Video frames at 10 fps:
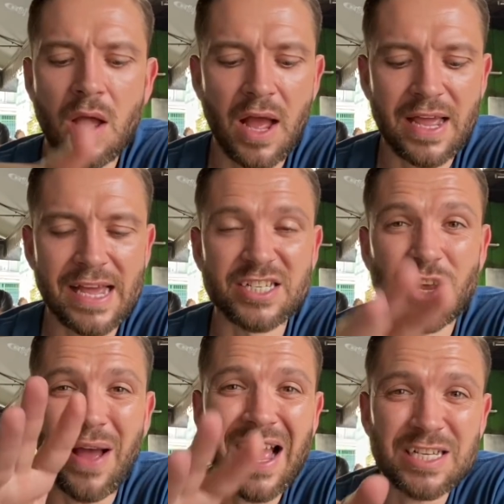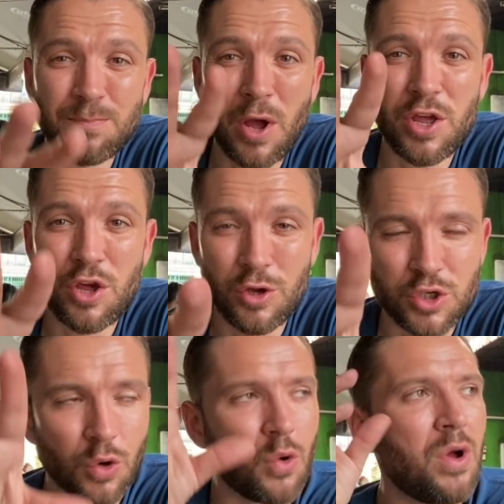Okay, so as per
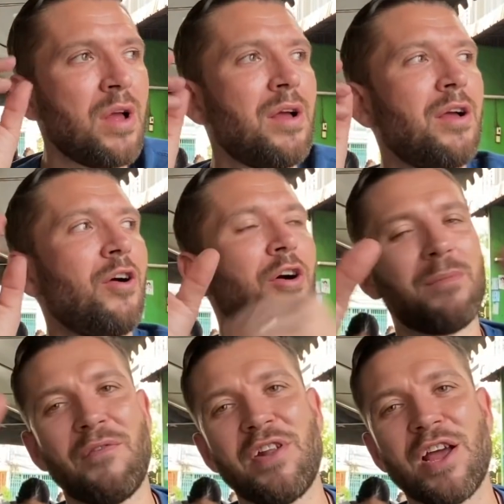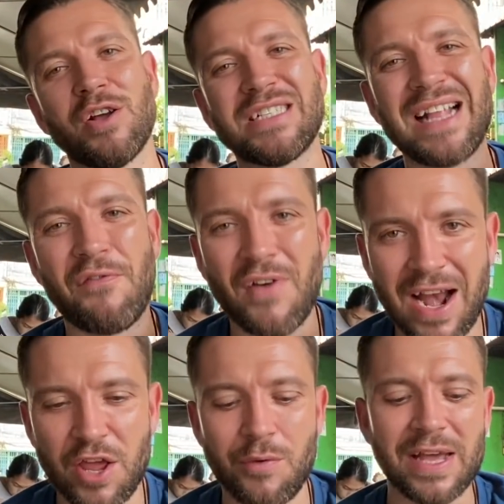usual on my videos, the
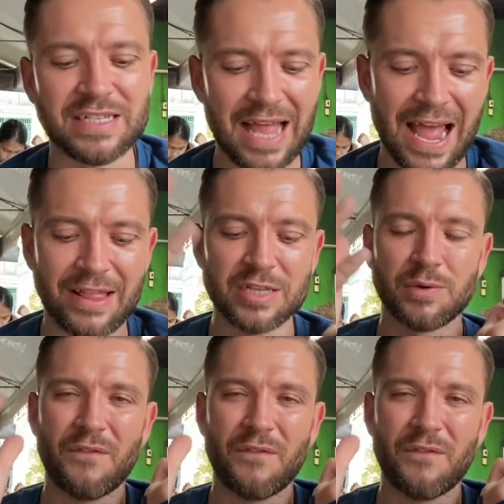value is there. This was